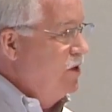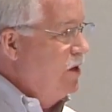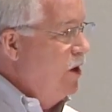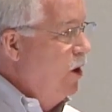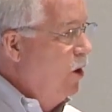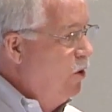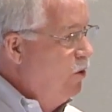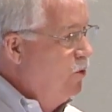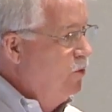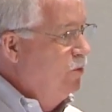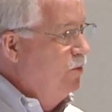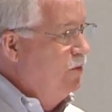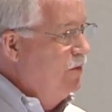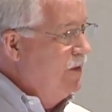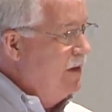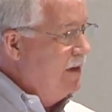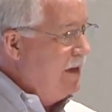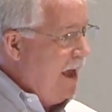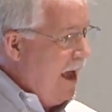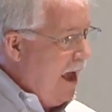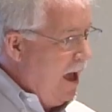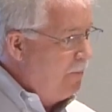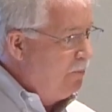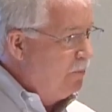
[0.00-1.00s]
The owner of the
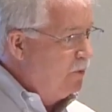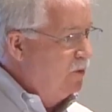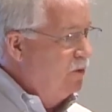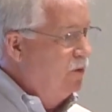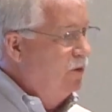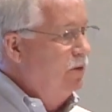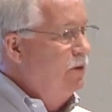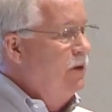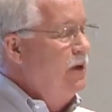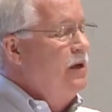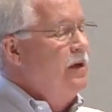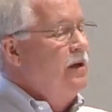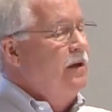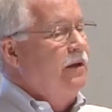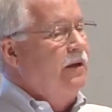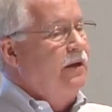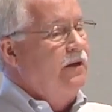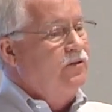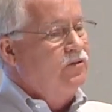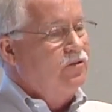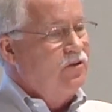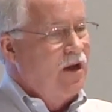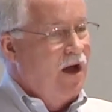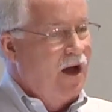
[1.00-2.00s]
capital
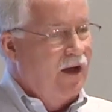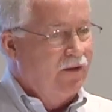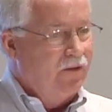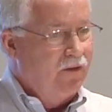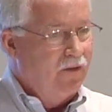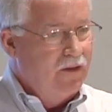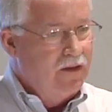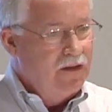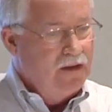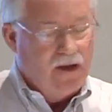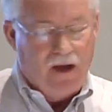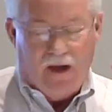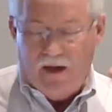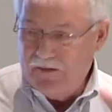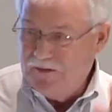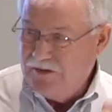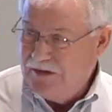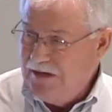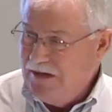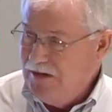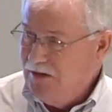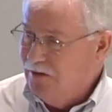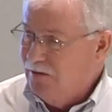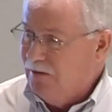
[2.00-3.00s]
is not the
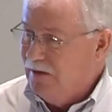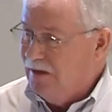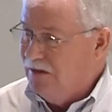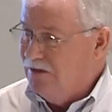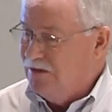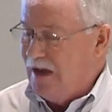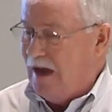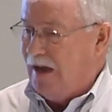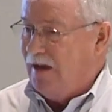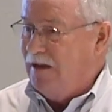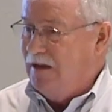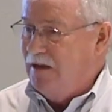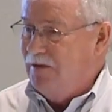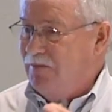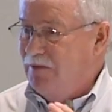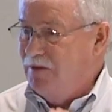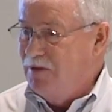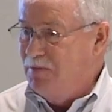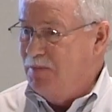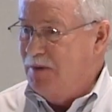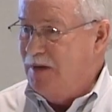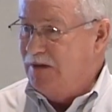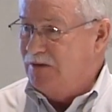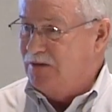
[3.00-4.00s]
senior executive
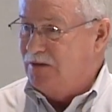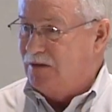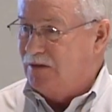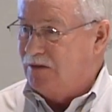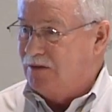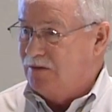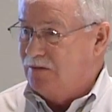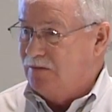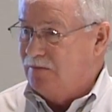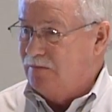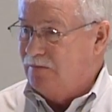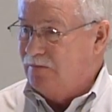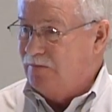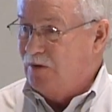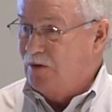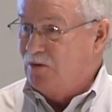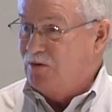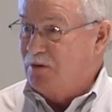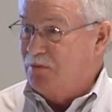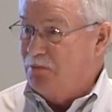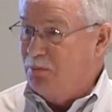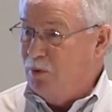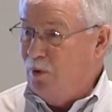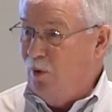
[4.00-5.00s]
of the business.
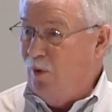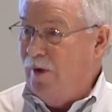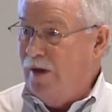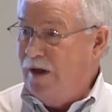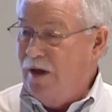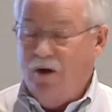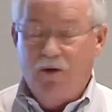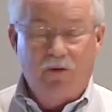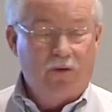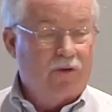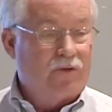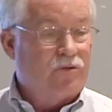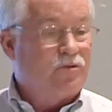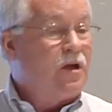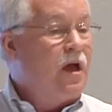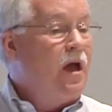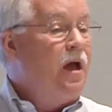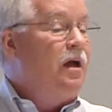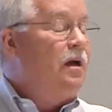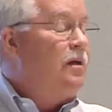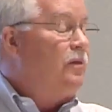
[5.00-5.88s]
There's employee owners.